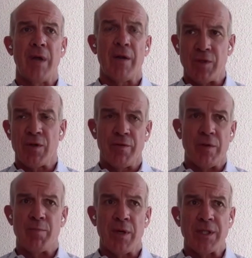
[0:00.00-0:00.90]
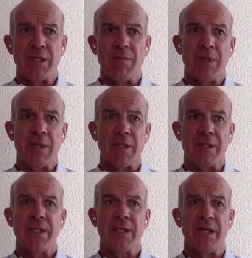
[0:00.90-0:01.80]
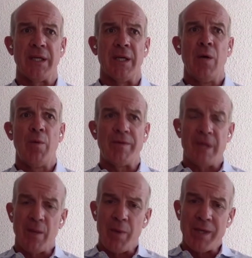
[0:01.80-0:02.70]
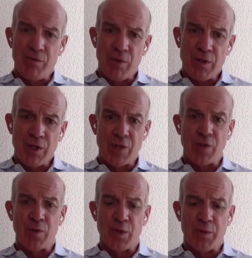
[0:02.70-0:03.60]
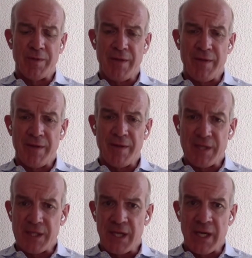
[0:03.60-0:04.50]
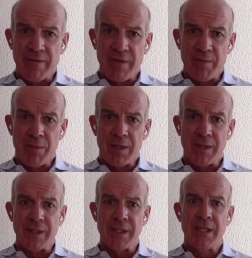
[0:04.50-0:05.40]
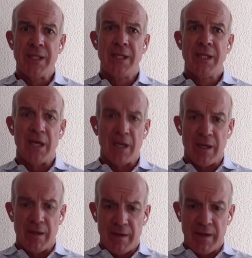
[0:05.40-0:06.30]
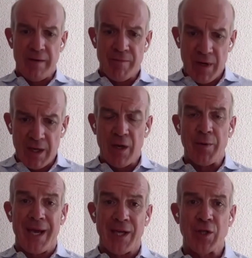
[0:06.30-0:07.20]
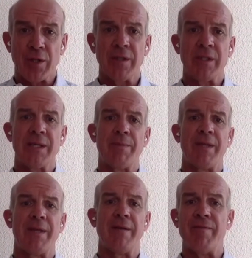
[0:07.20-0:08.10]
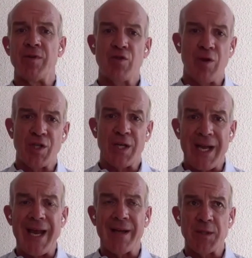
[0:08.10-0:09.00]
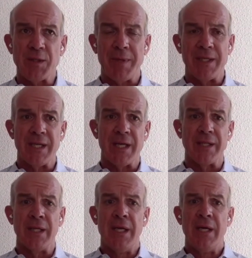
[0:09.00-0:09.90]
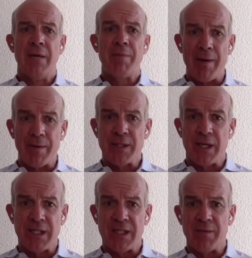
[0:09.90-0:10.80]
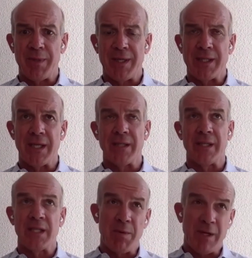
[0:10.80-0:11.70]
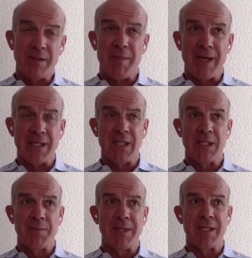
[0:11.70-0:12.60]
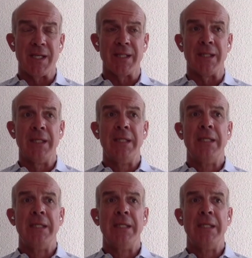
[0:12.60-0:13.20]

After it's gone through the processing plant, we've done the waste rock schedules. We've done the design for the plant. Location, some of the infrastructure layouts being done, power studies have been done, explosive magazines have been done,